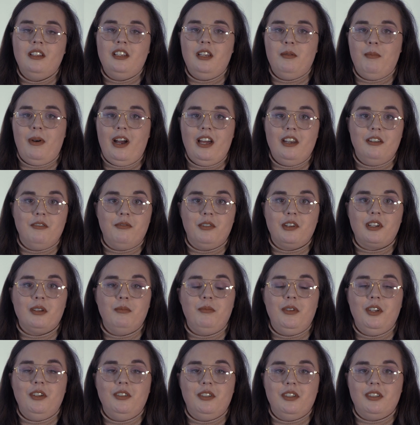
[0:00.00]
demand for
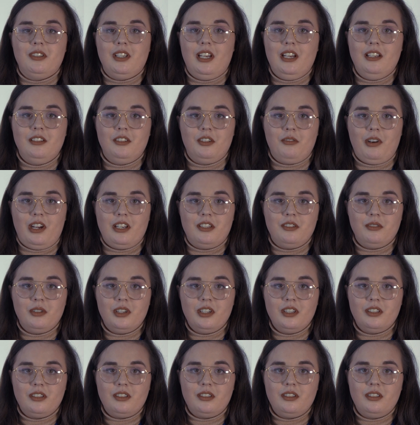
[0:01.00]
computer science
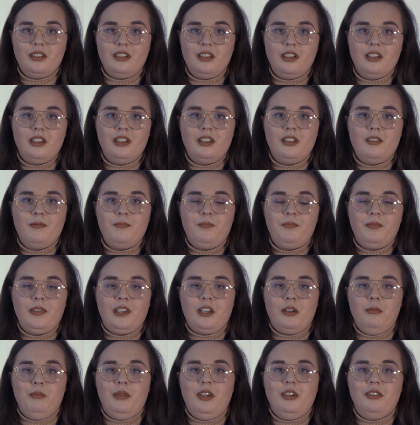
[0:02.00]
graduates.
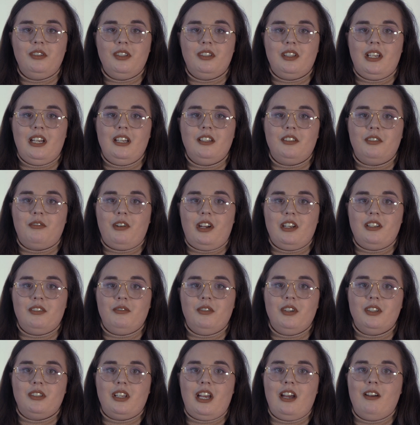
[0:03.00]
Computer science
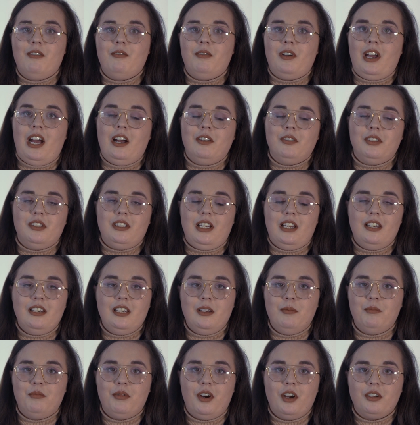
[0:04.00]
graduates have
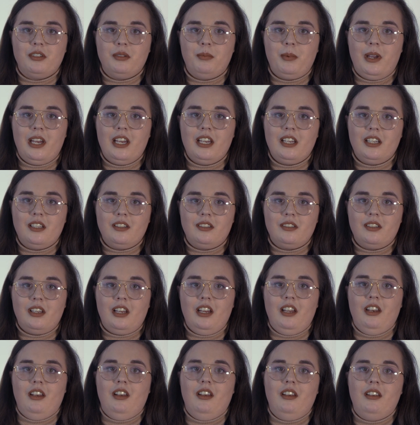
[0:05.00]
outstanding prospects,
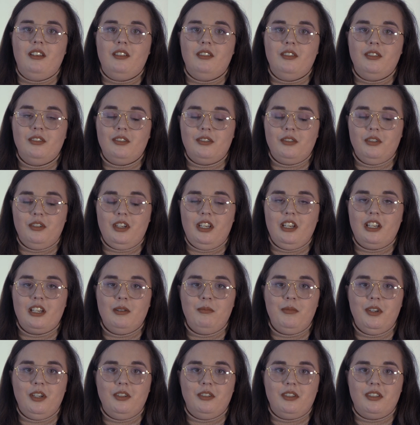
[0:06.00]
and studying
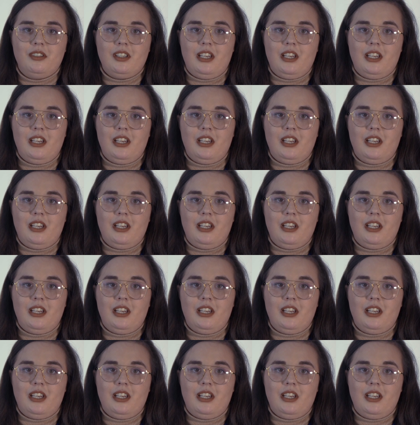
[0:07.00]
computer